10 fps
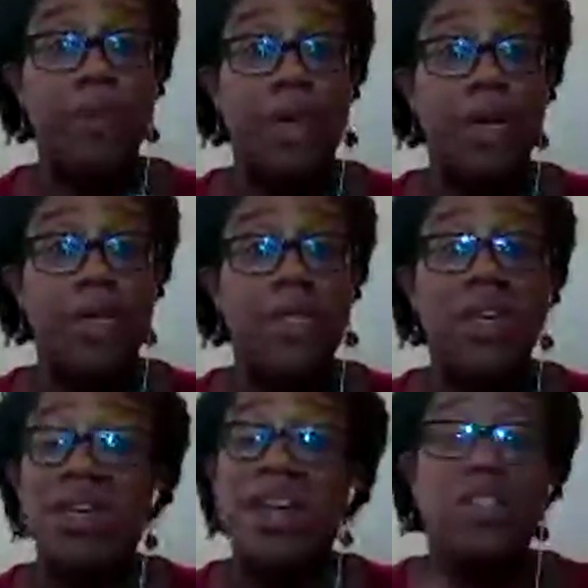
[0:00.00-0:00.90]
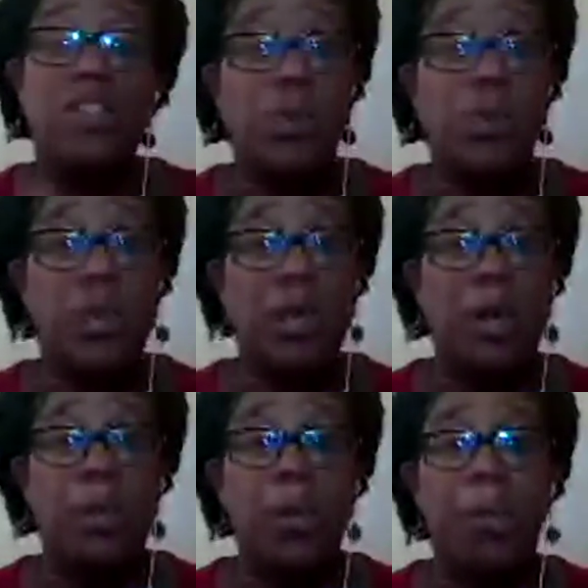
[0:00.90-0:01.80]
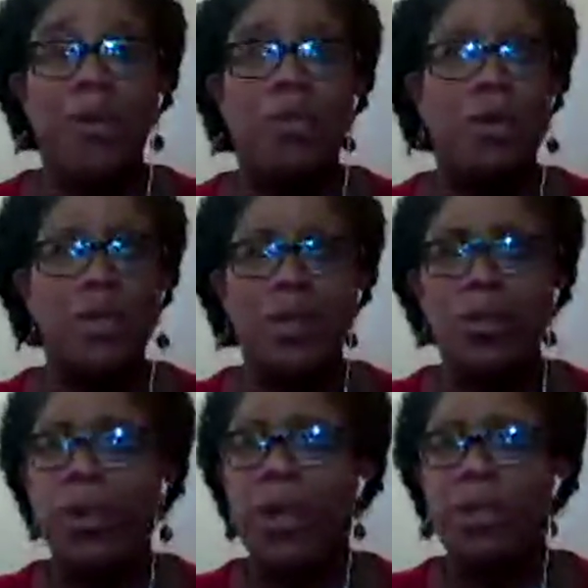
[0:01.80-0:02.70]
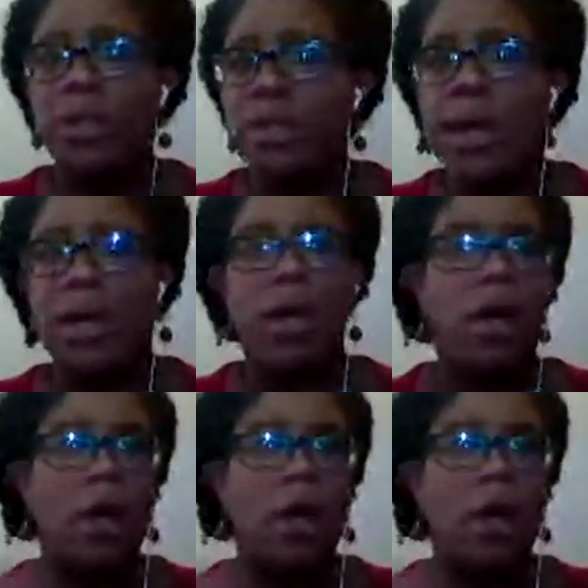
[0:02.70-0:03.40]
is network with them, but not in a way that's like